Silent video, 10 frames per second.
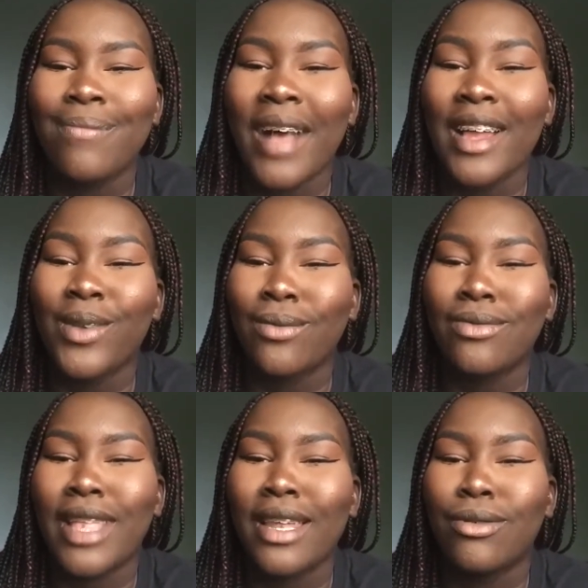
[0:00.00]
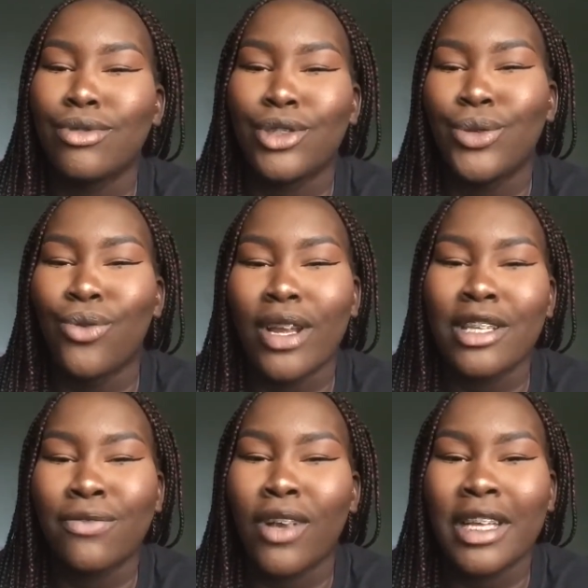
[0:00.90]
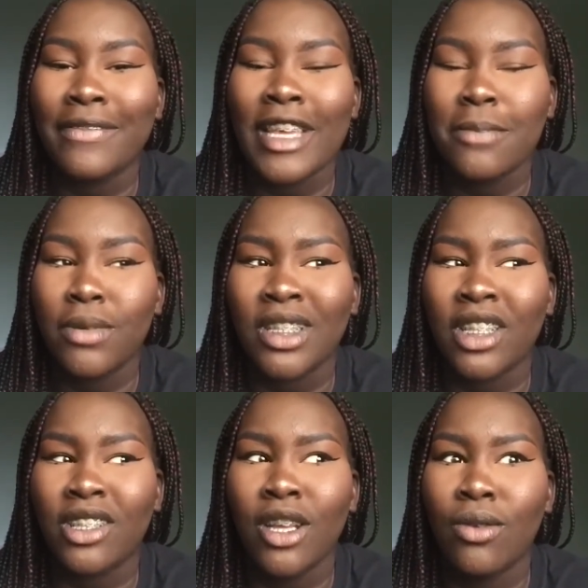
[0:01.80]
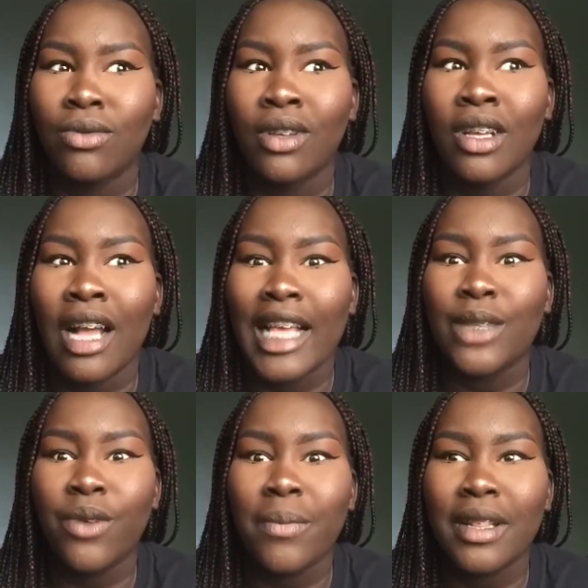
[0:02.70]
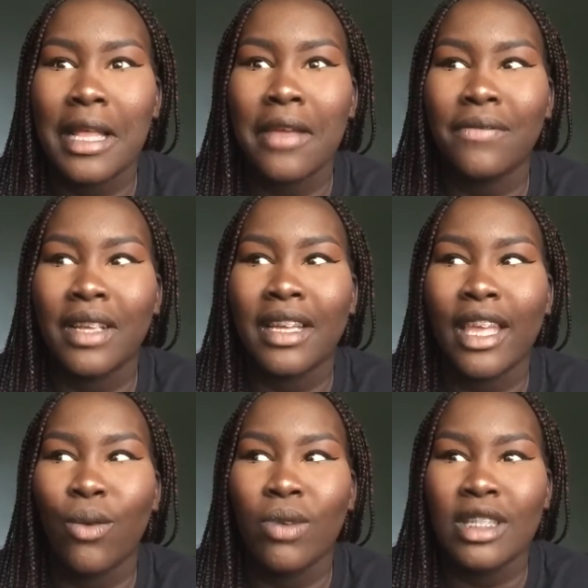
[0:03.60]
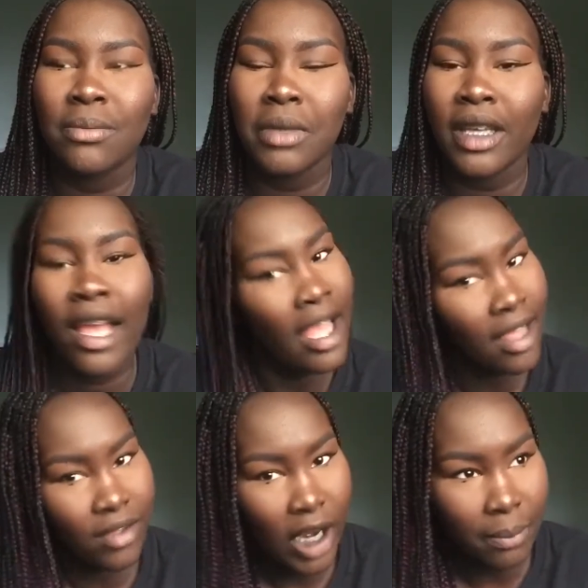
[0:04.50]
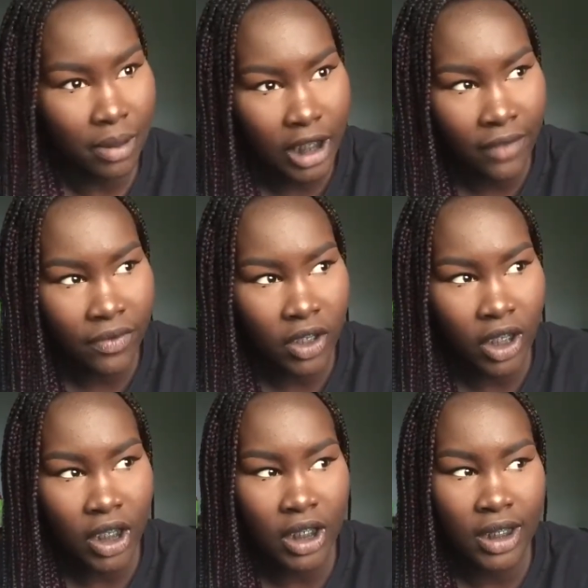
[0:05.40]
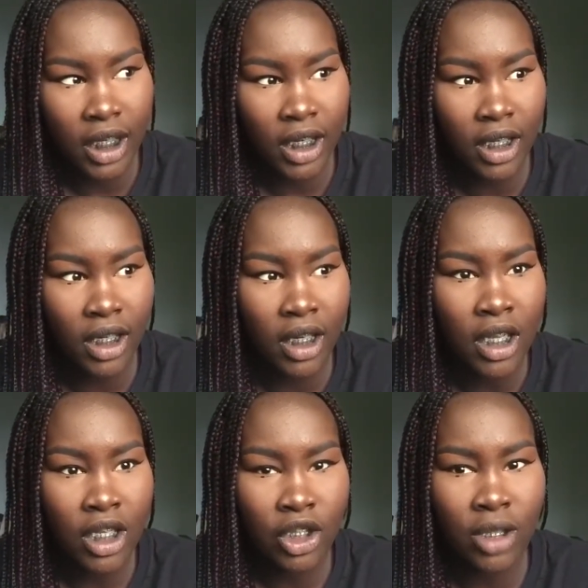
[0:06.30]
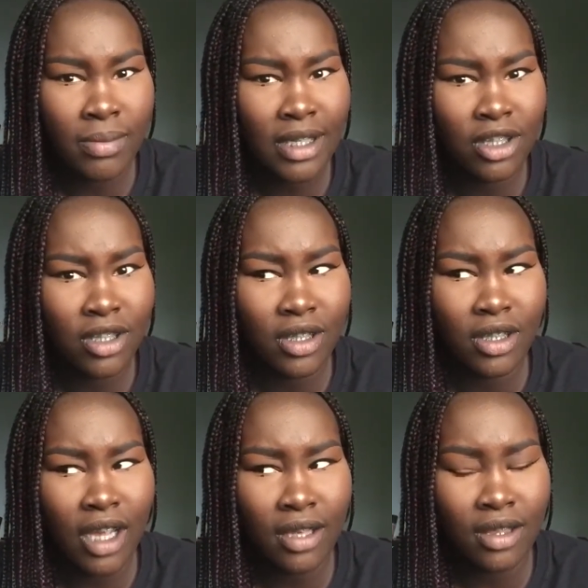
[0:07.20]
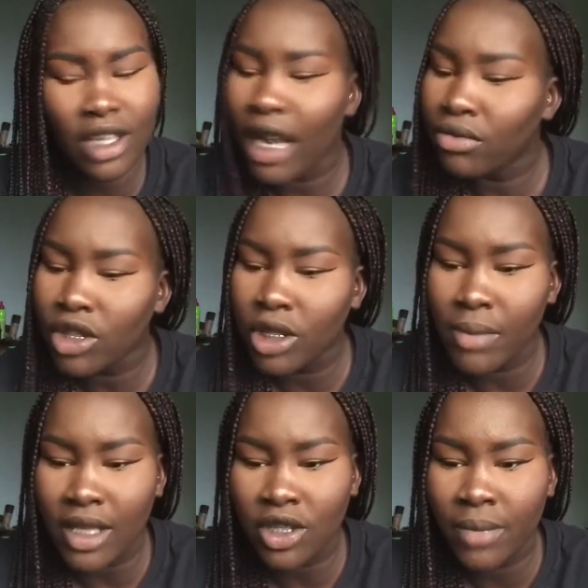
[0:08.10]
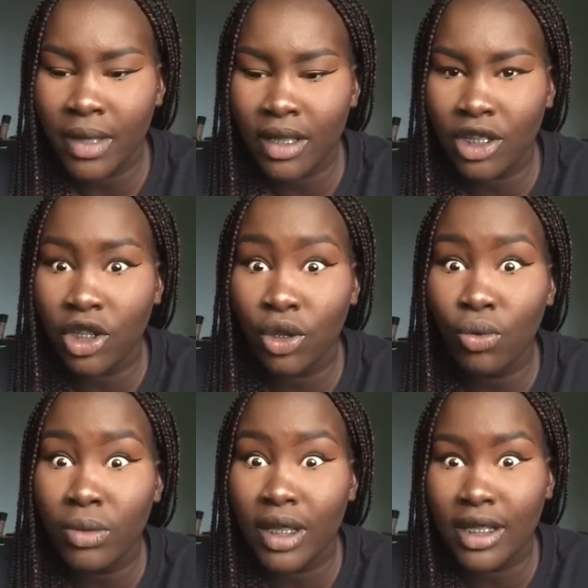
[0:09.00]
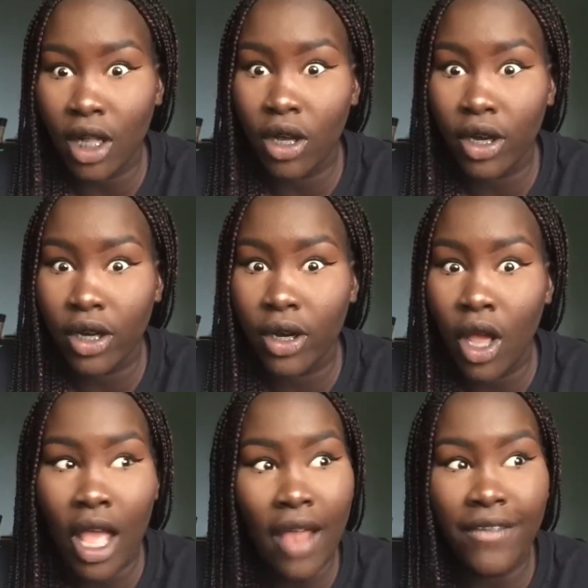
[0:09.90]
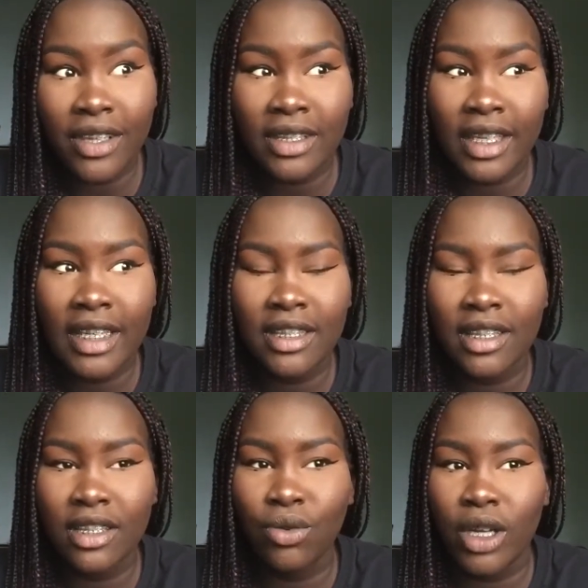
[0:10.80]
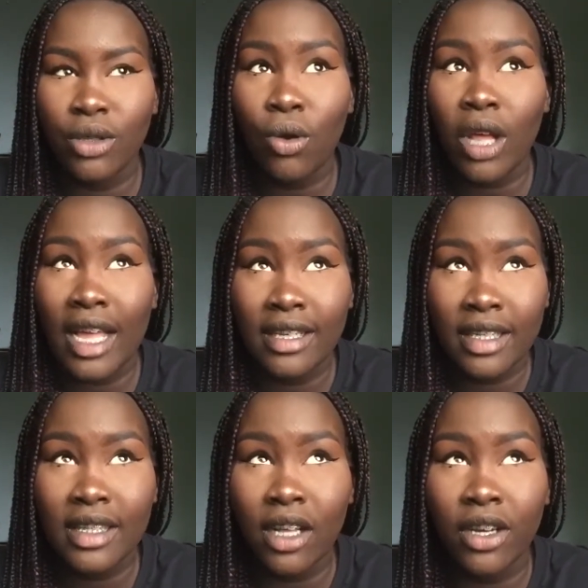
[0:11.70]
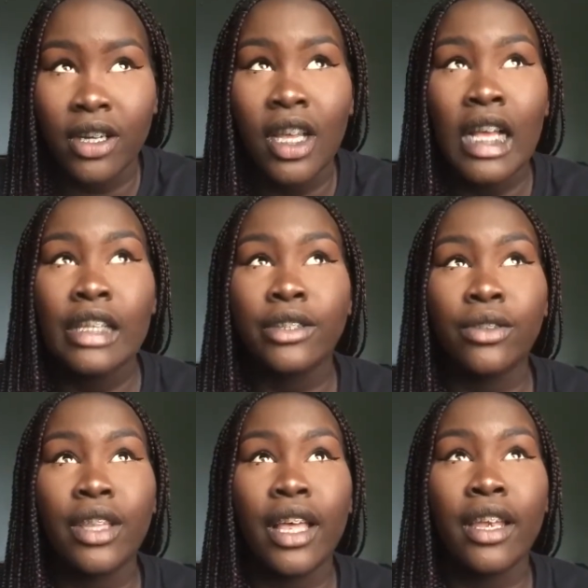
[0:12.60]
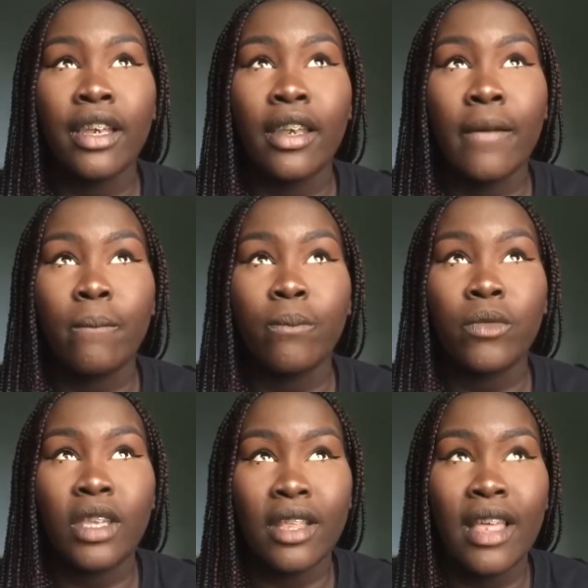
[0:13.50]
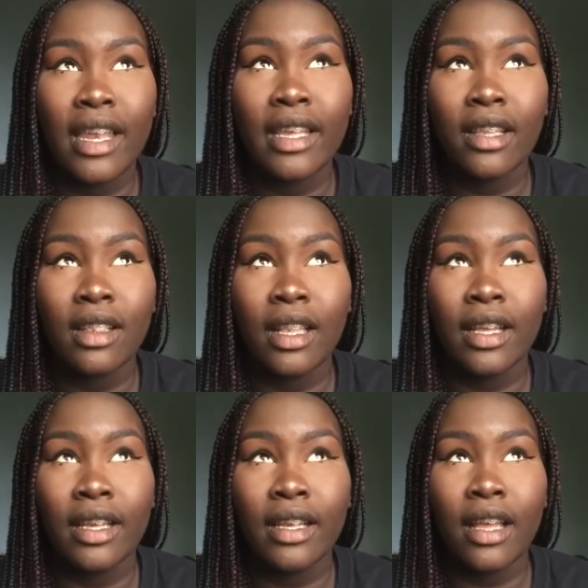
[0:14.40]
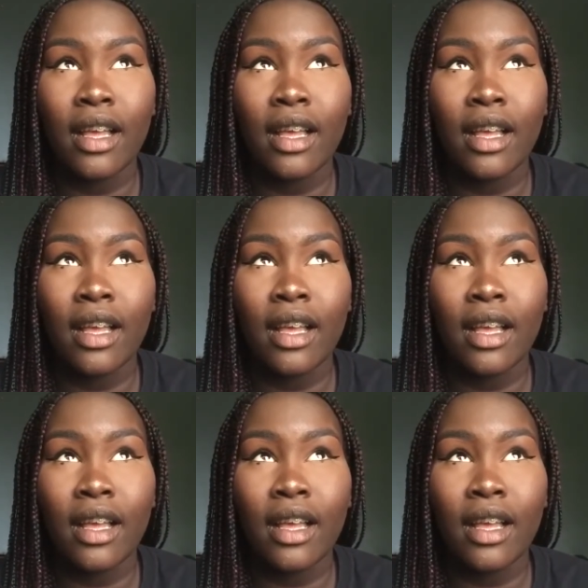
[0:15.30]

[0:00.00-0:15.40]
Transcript: I know that it was you on his fucking Facebook. She's like, no, I swear my life, like, it wasn't me. And then I believed her, and then she messaged, I don't think she messaged him anything. She told me to tell her everything that he said, so I did tell her. So then the day that